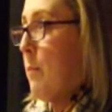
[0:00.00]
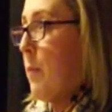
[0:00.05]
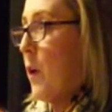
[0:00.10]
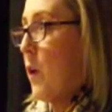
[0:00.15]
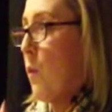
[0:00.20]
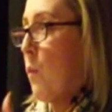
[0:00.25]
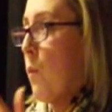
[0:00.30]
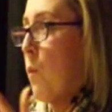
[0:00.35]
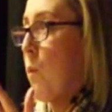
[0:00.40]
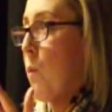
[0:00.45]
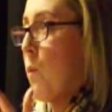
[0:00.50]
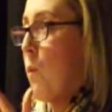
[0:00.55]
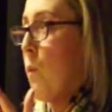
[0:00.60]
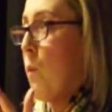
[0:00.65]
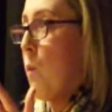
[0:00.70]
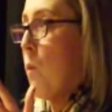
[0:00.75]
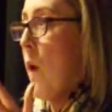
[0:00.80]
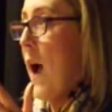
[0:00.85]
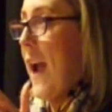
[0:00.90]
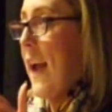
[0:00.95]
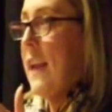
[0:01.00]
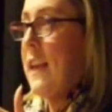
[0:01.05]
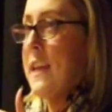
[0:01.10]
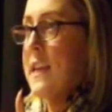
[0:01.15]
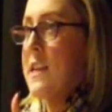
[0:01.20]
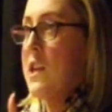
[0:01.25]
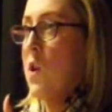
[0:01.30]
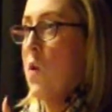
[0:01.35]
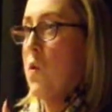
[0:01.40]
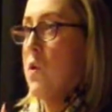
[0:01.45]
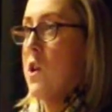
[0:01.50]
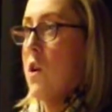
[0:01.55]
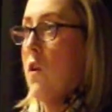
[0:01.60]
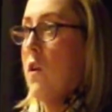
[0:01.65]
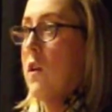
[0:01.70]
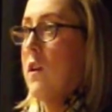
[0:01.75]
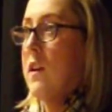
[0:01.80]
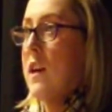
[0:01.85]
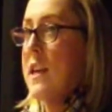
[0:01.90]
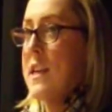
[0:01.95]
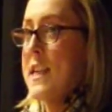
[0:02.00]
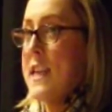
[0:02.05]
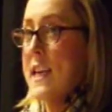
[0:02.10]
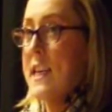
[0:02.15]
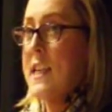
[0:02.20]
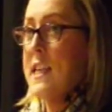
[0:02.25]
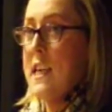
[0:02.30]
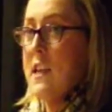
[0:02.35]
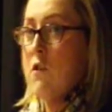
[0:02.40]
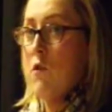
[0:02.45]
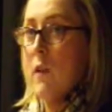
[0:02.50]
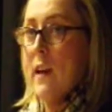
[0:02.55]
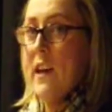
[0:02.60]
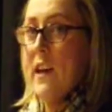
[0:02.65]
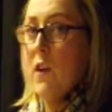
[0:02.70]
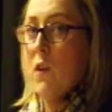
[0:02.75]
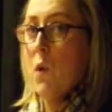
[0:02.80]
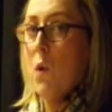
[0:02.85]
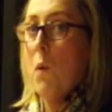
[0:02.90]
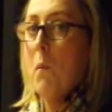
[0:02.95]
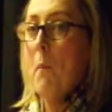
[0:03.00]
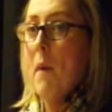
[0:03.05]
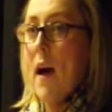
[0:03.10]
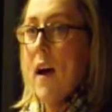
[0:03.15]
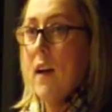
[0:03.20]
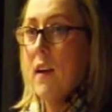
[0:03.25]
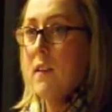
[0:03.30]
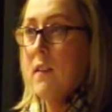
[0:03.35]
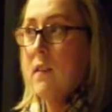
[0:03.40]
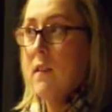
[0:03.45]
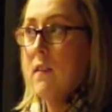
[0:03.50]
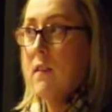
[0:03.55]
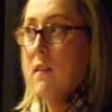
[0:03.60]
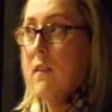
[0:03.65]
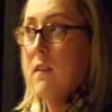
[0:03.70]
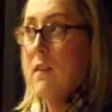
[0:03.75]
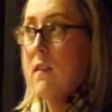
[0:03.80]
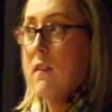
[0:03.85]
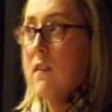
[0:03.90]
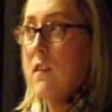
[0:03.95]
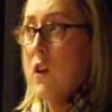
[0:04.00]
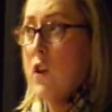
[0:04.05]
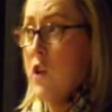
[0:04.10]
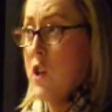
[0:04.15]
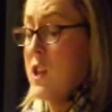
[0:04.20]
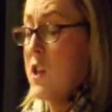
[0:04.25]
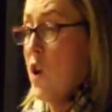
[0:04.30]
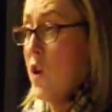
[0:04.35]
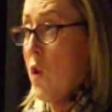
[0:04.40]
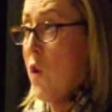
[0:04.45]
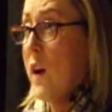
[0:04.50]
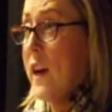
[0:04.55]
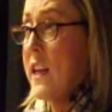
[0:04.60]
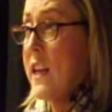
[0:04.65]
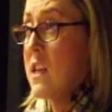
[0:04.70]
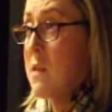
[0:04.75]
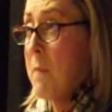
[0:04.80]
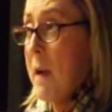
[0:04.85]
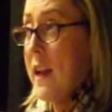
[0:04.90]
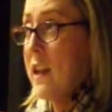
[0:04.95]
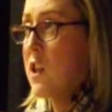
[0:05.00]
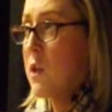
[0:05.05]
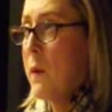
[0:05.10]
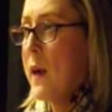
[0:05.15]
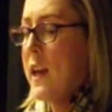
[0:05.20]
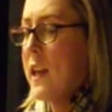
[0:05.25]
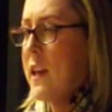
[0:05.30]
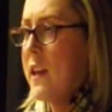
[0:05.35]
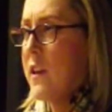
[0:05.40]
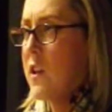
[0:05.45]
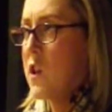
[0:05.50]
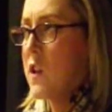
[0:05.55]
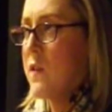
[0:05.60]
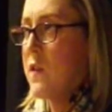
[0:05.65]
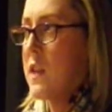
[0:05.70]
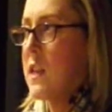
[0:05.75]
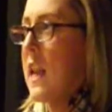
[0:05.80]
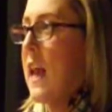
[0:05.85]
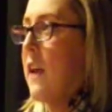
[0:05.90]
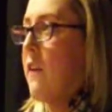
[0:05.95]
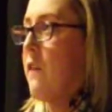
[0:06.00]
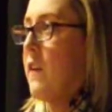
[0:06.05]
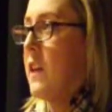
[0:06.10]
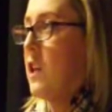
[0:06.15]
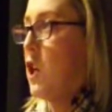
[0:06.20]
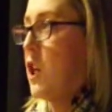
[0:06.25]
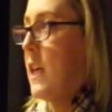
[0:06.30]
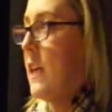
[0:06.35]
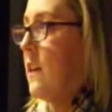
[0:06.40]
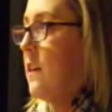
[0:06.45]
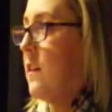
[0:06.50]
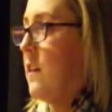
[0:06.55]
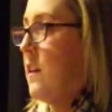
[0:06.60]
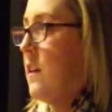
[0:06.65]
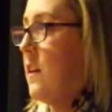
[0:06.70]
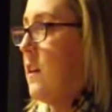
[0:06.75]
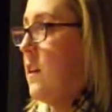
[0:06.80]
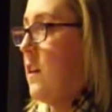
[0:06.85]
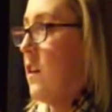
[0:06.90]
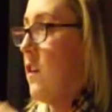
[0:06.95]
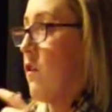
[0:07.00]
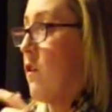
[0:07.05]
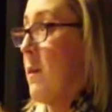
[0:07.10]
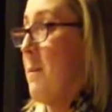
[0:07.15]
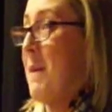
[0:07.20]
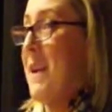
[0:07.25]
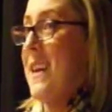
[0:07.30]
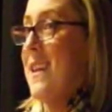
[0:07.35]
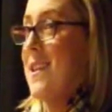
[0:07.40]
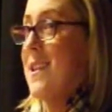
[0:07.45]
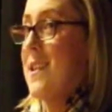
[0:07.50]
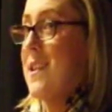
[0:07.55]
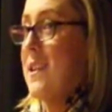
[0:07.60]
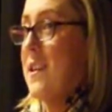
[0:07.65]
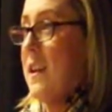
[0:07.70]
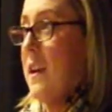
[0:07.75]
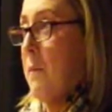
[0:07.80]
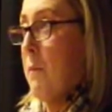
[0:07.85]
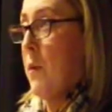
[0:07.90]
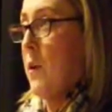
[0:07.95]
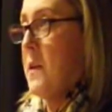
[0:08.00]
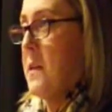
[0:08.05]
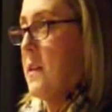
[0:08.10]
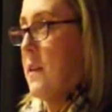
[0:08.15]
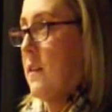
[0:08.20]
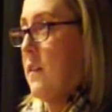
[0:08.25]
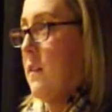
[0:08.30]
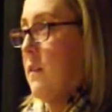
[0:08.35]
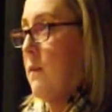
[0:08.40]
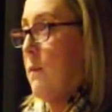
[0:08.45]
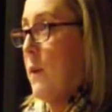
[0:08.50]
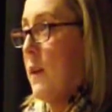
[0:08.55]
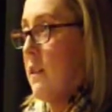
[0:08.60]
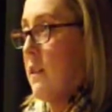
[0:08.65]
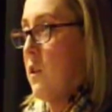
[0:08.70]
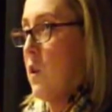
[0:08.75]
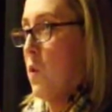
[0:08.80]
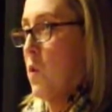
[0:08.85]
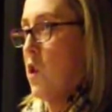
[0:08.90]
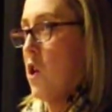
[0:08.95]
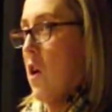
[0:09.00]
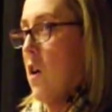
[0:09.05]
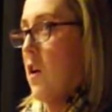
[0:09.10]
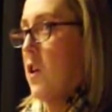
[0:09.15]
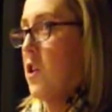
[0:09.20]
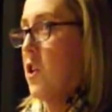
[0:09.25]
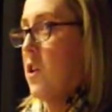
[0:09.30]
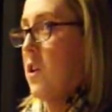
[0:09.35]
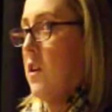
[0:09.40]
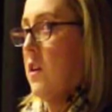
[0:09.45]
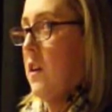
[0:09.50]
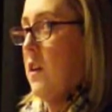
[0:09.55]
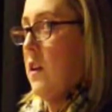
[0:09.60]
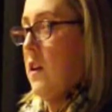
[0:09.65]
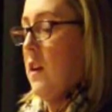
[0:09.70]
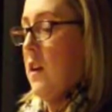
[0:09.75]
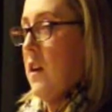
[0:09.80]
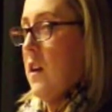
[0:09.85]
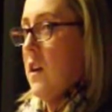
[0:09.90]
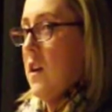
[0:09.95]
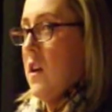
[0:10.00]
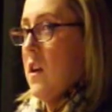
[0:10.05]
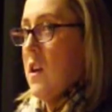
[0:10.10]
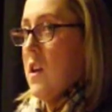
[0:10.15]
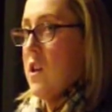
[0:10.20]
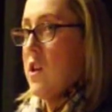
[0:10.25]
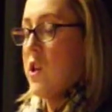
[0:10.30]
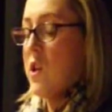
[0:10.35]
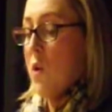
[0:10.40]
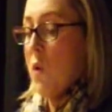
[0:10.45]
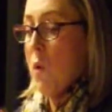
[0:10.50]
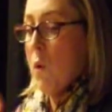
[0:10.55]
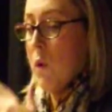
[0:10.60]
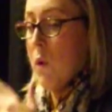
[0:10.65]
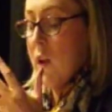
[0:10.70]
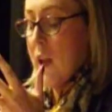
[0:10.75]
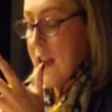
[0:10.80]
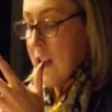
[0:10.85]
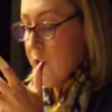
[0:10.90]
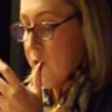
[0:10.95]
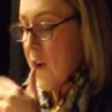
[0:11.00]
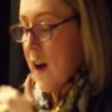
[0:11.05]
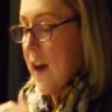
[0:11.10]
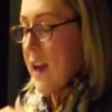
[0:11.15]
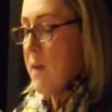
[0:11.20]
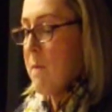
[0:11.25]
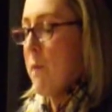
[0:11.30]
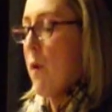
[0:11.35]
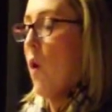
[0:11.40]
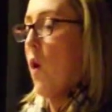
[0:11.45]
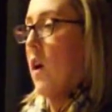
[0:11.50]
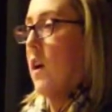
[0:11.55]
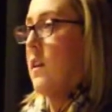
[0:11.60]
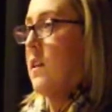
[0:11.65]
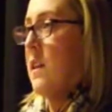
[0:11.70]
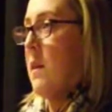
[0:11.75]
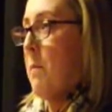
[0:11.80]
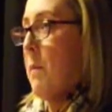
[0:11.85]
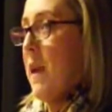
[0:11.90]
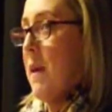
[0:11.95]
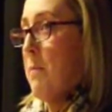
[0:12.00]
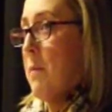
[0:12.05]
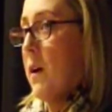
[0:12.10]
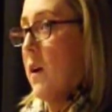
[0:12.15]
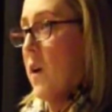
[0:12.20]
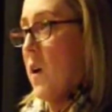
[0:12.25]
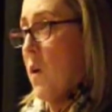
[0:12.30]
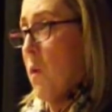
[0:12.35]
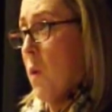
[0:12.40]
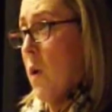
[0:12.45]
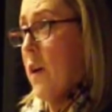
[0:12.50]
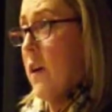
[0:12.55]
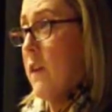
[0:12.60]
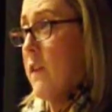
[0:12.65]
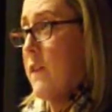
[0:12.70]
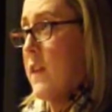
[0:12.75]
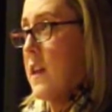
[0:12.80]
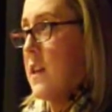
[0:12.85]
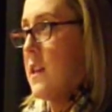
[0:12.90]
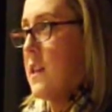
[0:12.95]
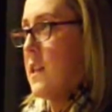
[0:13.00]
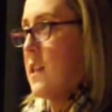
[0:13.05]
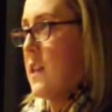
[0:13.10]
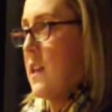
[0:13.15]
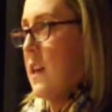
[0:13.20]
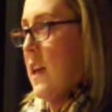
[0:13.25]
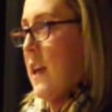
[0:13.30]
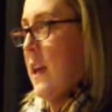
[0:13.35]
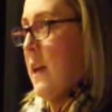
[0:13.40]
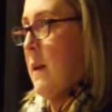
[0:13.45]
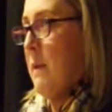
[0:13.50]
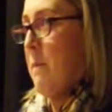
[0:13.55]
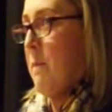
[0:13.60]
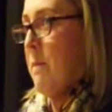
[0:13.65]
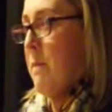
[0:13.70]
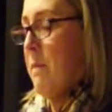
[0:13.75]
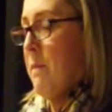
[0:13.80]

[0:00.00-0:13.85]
But while this goes on, a 63-year-old man who's already spent 20 years of his life in jail remains in prison with no charge. So it's very important that people are aware of this, and